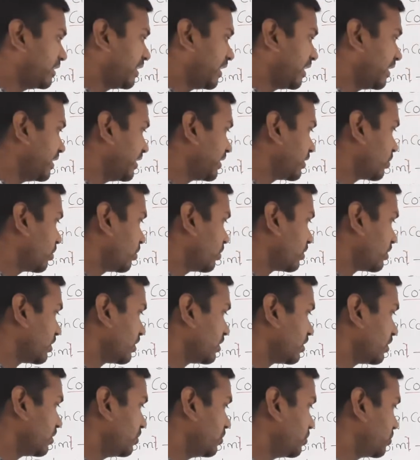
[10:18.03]
any court,
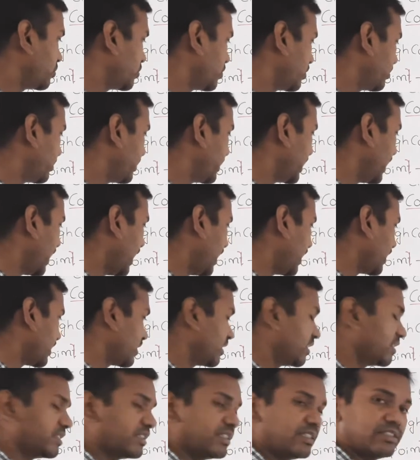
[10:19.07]
you should be act
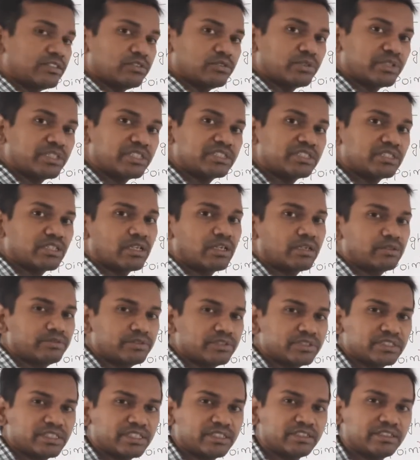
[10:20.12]
as a judicial
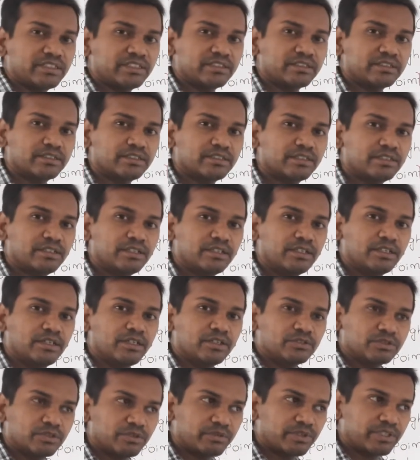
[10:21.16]
officer there.
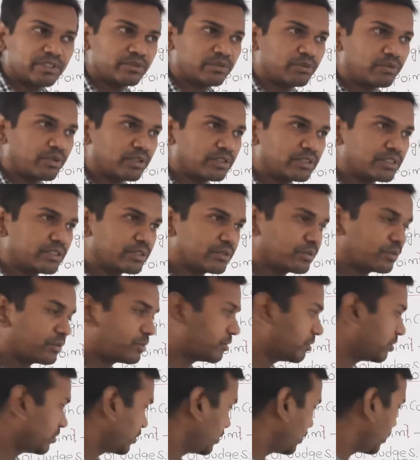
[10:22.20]
So when you wanted
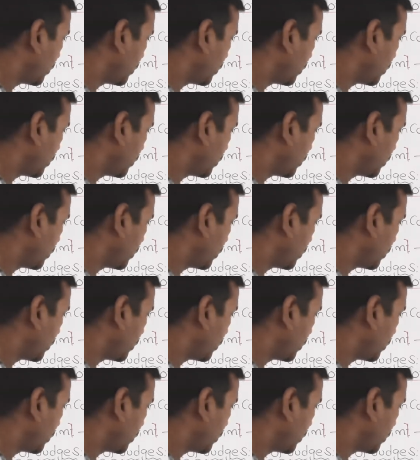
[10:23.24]
to